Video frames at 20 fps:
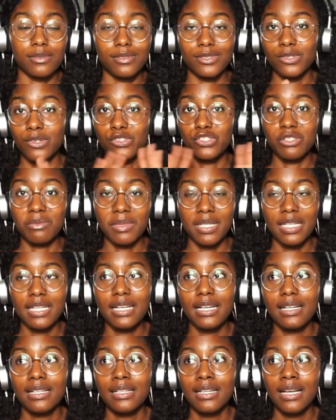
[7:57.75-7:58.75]
social
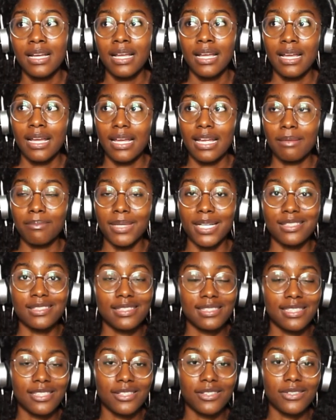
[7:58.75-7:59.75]
media and my
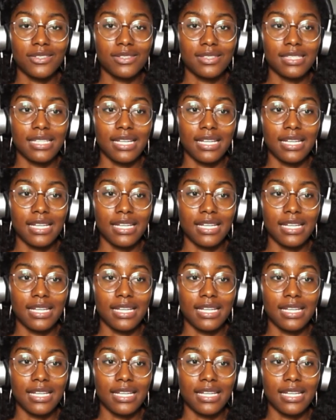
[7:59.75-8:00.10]
skills,